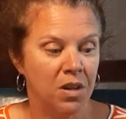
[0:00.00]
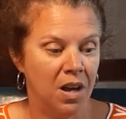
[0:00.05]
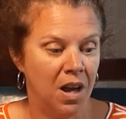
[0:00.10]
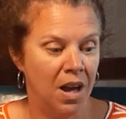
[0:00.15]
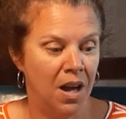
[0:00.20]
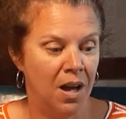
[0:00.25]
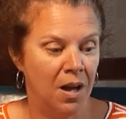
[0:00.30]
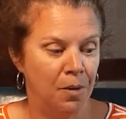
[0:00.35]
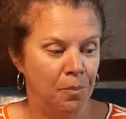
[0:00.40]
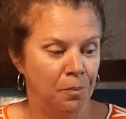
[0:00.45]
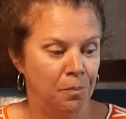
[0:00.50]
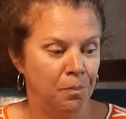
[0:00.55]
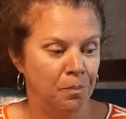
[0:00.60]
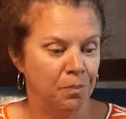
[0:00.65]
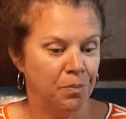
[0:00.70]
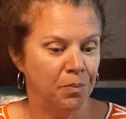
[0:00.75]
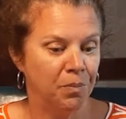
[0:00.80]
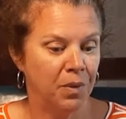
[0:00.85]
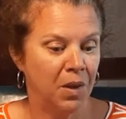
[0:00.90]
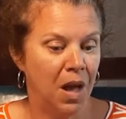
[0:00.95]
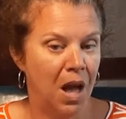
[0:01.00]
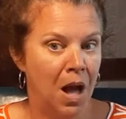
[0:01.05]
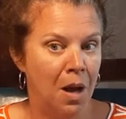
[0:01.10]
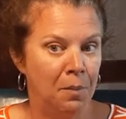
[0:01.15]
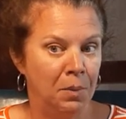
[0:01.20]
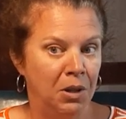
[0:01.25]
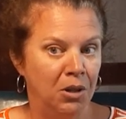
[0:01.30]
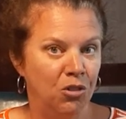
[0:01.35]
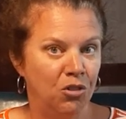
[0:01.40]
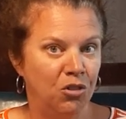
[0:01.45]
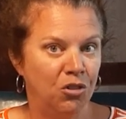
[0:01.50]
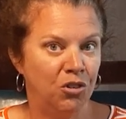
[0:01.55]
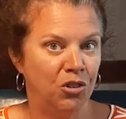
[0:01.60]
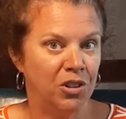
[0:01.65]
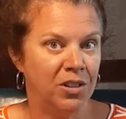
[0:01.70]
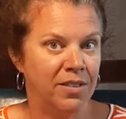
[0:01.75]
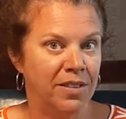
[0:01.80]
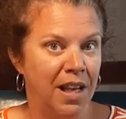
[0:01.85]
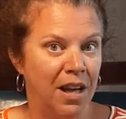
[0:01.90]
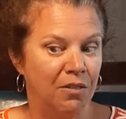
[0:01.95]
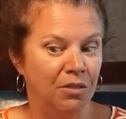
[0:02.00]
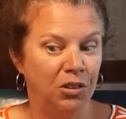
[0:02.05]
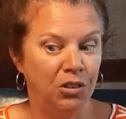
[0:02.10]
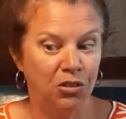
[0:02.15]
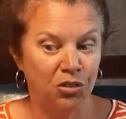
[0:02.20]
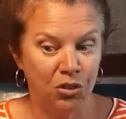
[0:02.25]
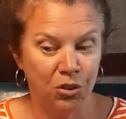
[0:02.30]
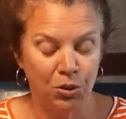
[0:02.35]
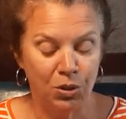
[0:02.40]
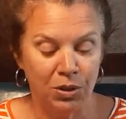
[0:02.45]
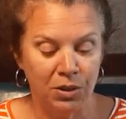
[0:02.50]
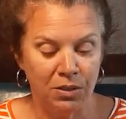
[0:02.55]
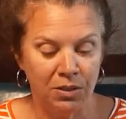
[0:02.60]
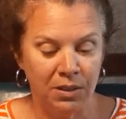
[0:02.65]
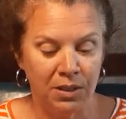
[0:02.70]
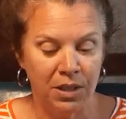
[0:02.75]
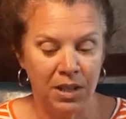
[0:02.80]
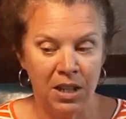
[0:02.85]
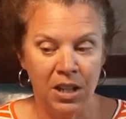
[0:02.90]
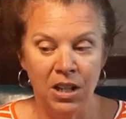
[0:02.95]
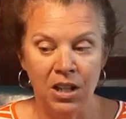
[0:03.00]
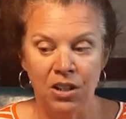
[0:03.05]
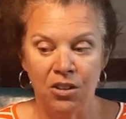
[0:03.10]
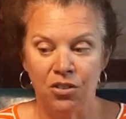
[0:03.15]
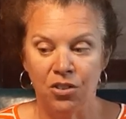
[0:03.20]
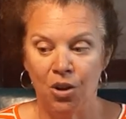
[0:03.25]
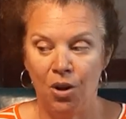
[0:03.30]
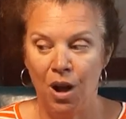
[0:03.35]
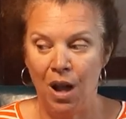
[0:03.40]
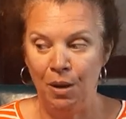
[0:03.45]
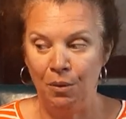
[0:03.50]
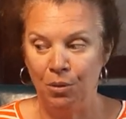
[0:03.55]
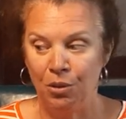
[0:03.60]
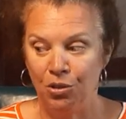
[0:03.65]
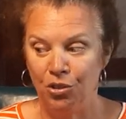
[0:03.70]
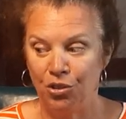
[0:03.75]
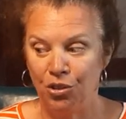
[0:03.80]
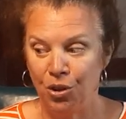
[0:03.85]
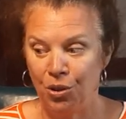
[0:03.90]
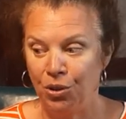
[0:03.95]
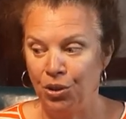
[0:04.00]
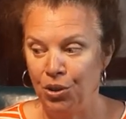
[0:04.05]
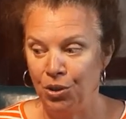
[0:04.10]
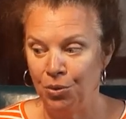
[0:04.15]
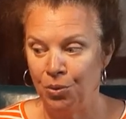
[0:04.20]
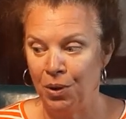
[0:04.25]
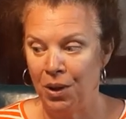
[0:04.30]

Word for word: um, Amish salvage stores. So I will show you